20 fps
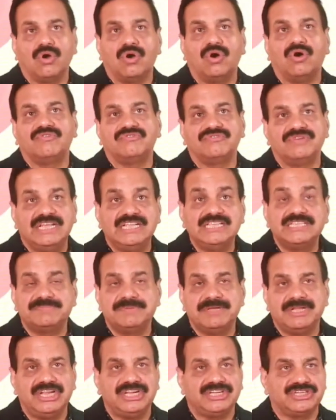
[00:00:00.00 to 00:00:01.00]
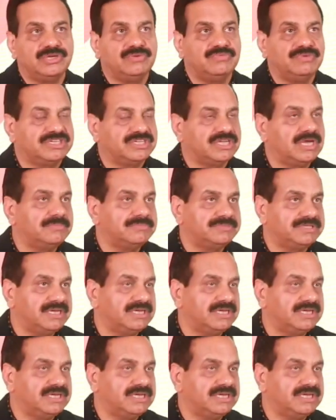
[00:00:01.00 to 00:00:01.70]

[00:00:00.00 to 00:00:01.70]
of inspiration which comes